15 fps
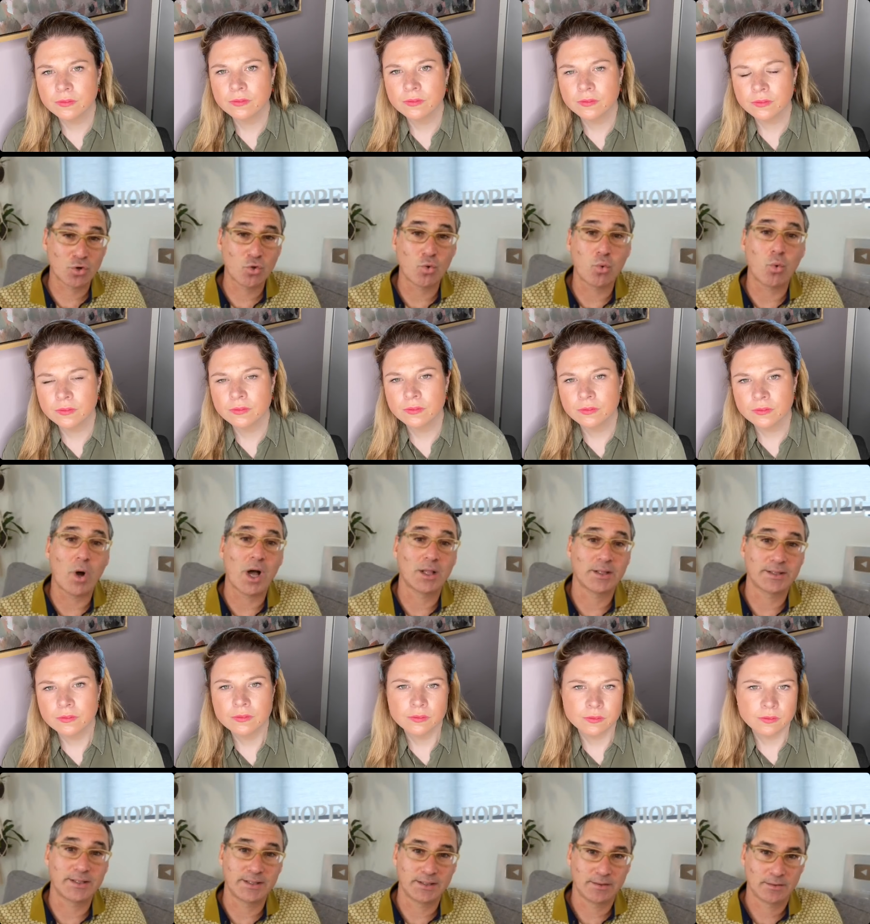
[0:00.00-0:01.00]

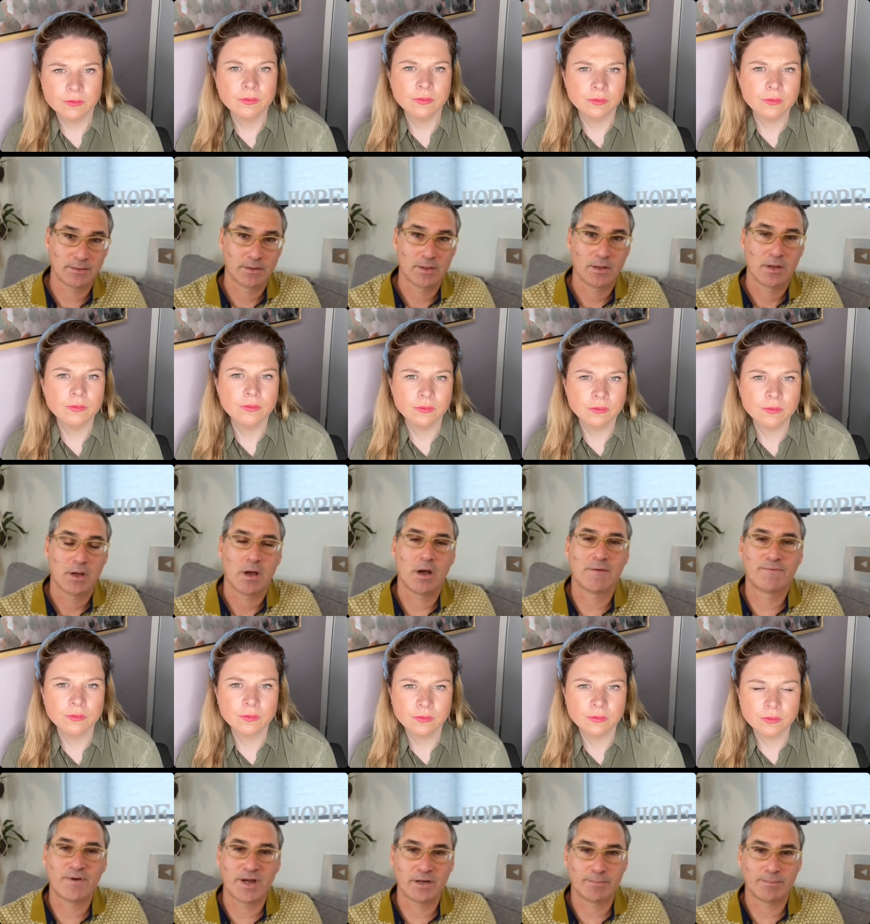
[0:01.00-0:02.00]
Speaker 1: quality of
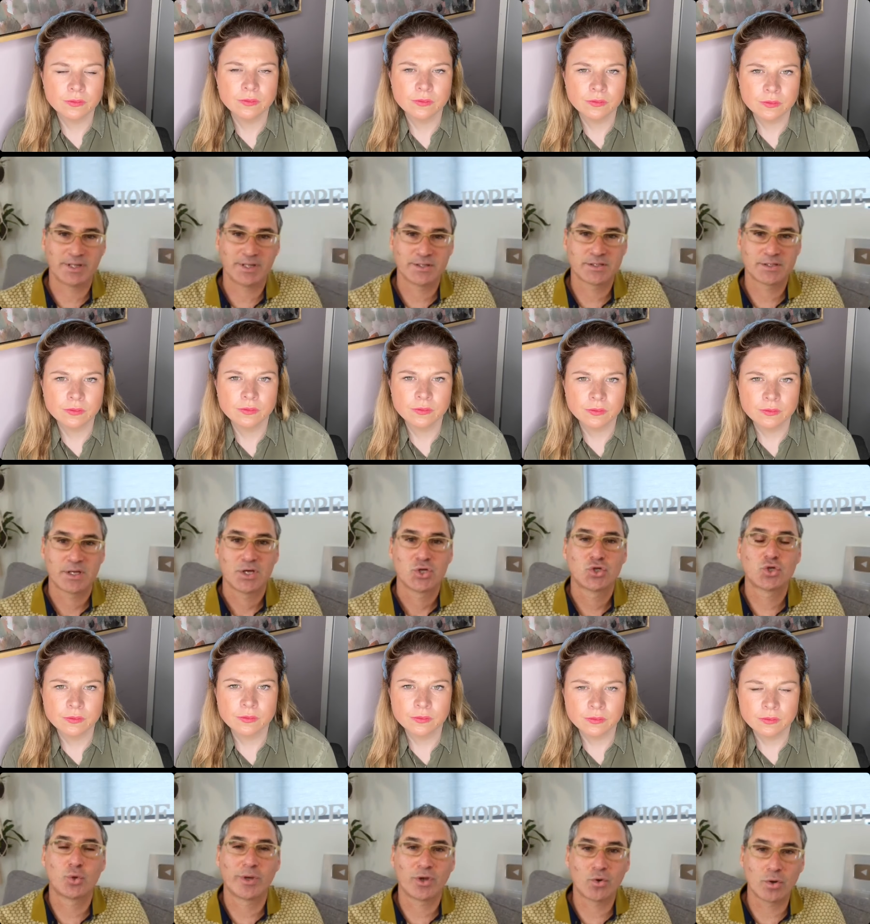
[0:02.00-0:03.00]
vitamins,
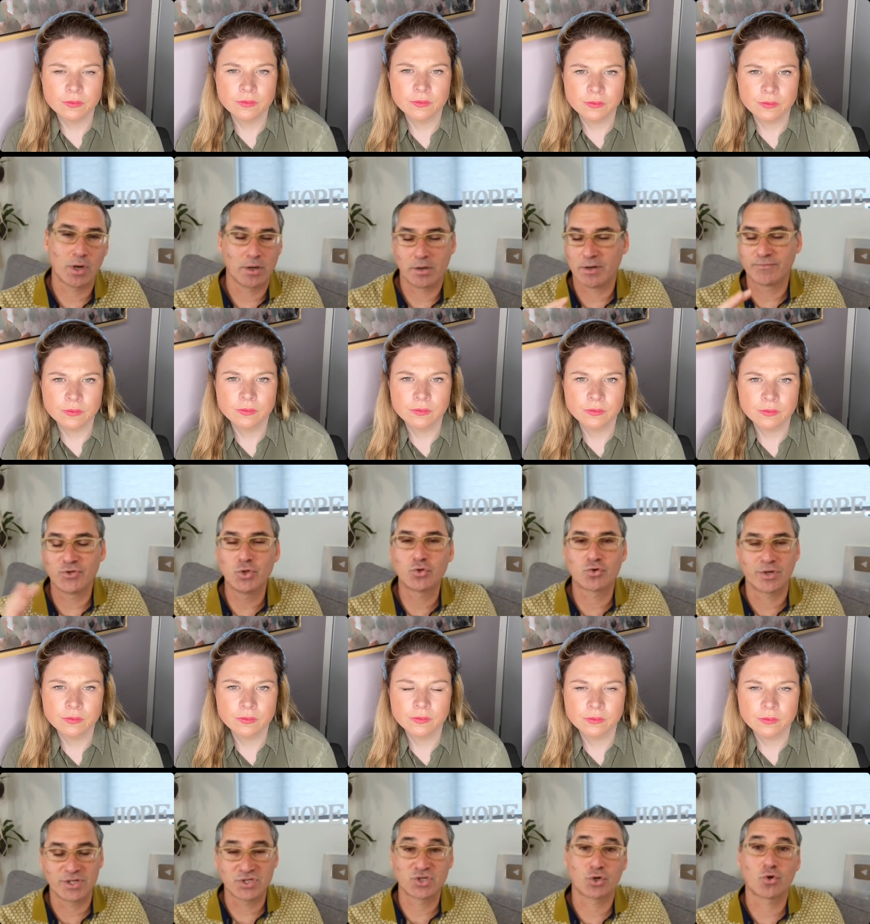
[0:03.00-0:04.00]
to uh, of
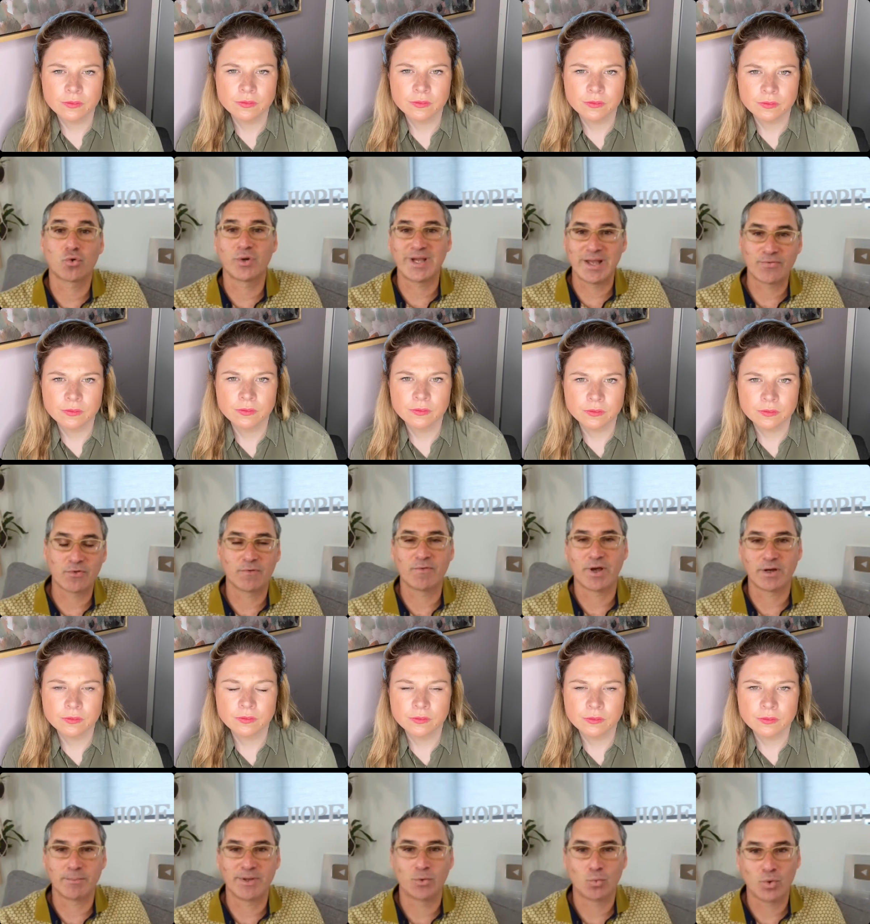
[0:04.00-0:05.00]
nutrients to create their
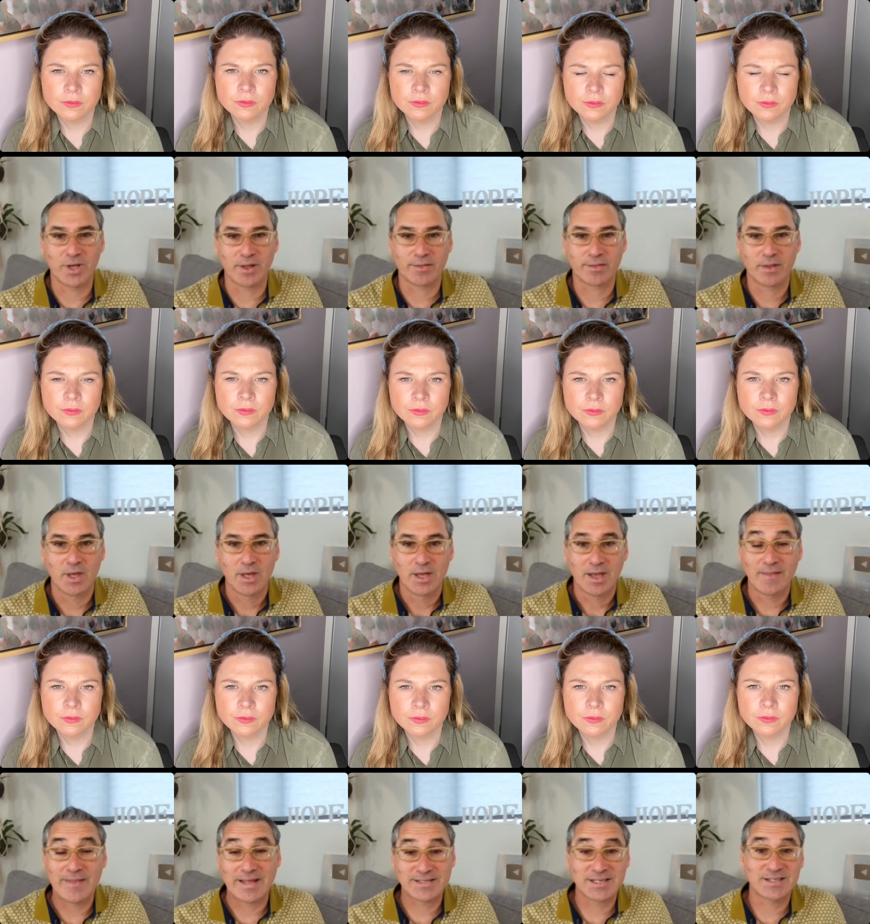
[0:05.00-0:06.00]
vitamin with. And
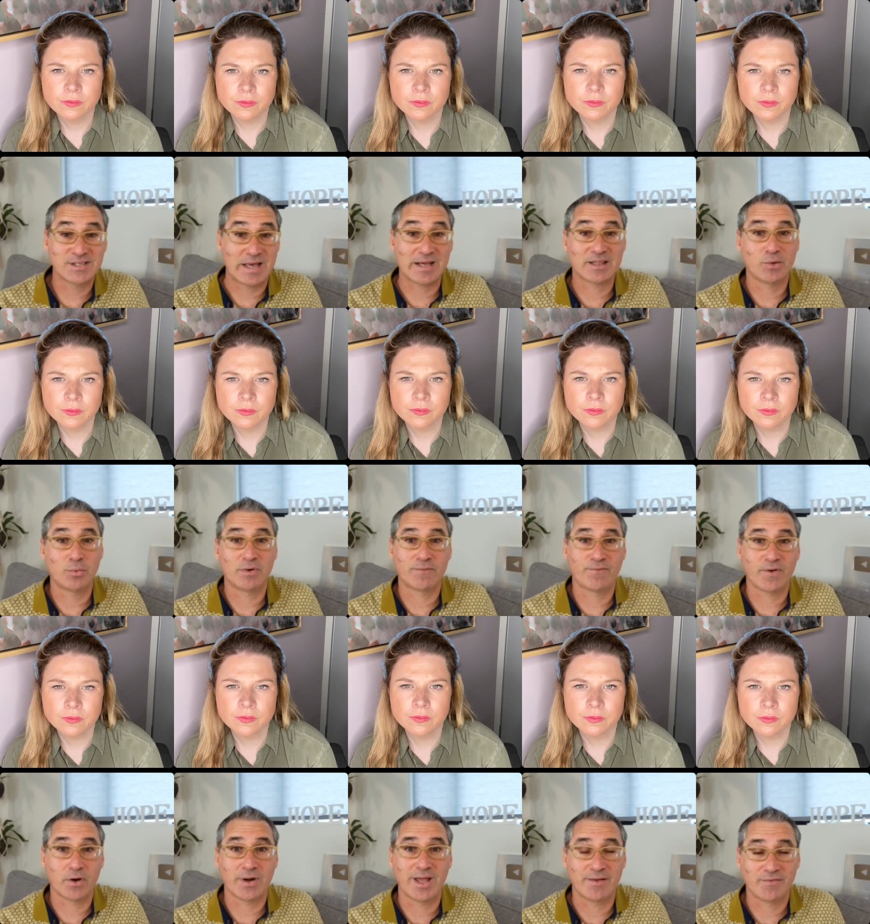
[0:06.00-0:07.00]
that's exactly what
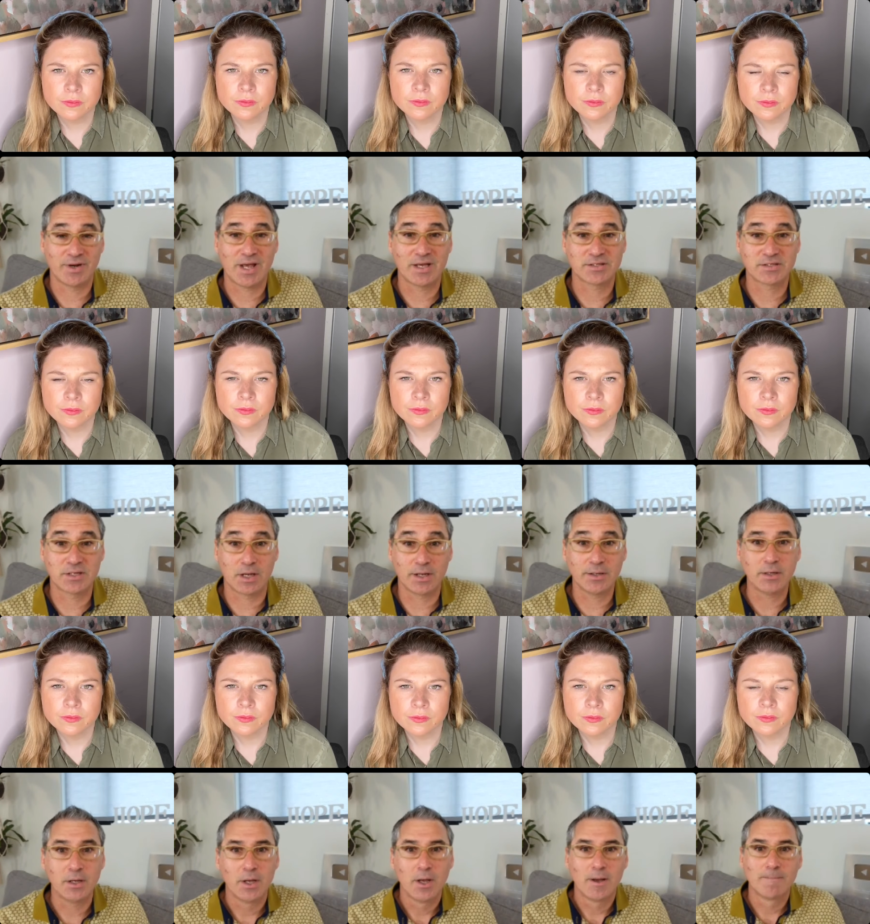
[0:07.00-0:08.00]
Fairhaven has done.
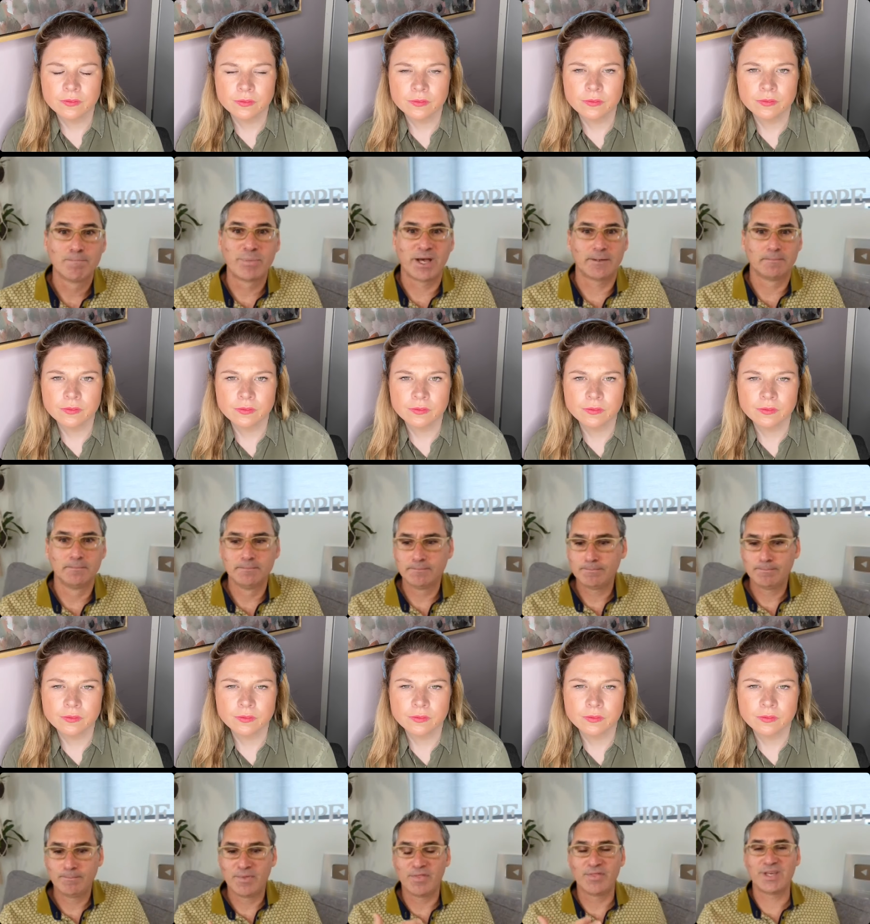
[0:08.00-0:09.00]
But
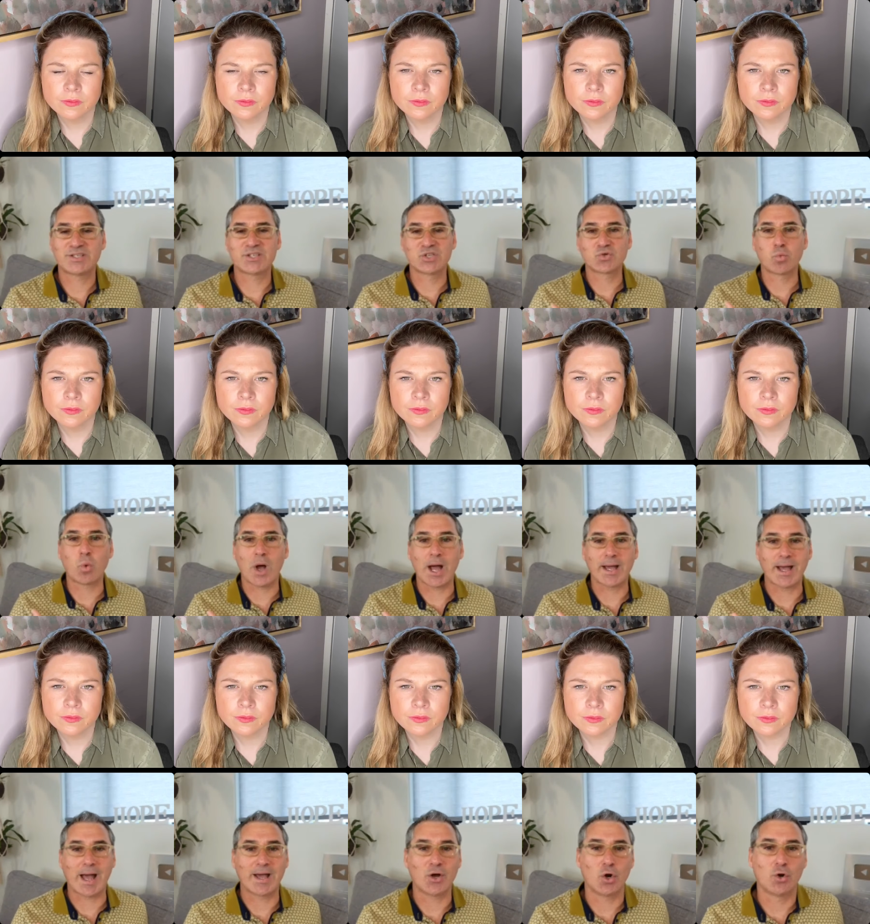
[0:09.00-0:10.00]
this is why
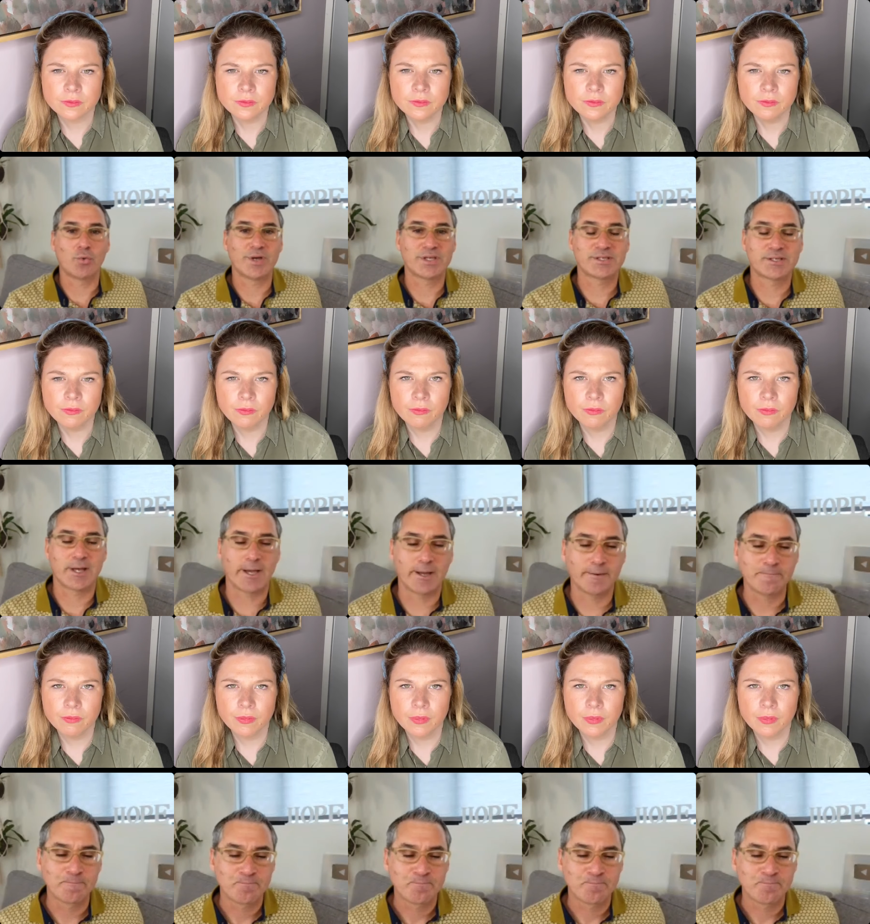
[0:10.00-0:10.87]
I always say